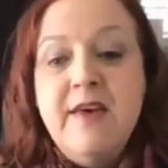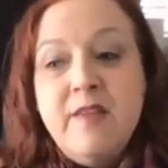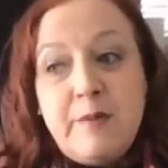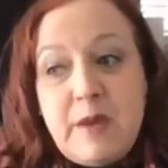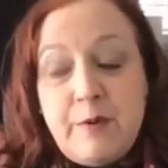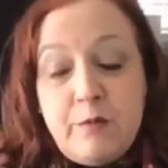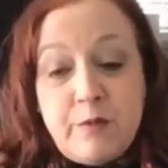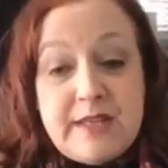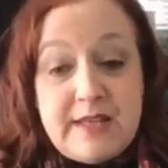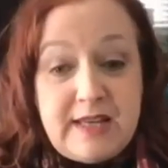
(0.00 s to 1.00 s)
that people
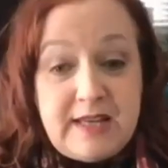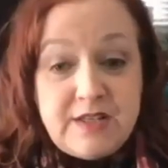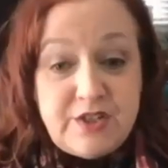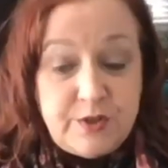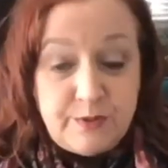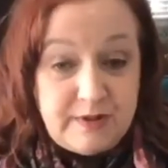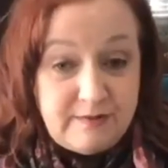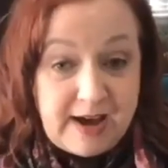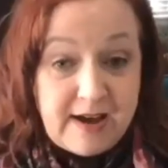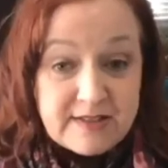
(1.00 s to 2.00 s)
really need to
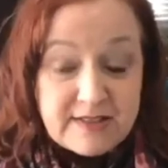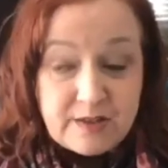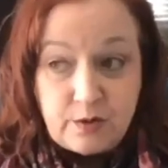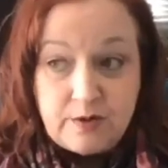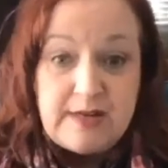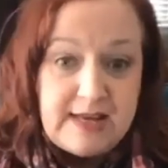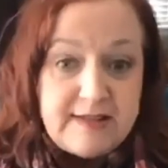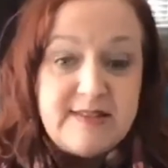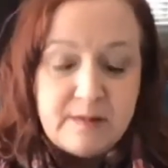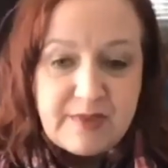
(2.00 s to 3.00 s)
invest in order to
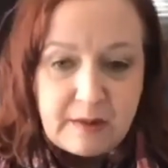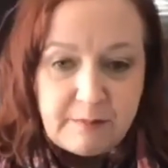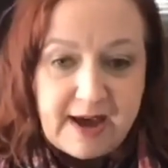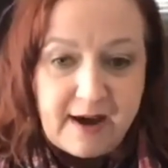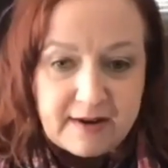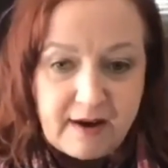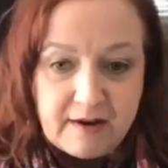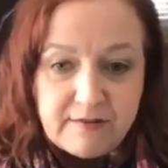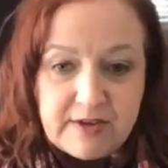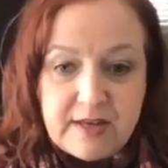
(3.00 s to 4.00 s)
get something back
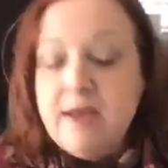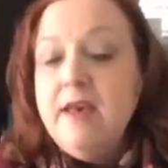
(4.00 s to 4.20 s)
out of it.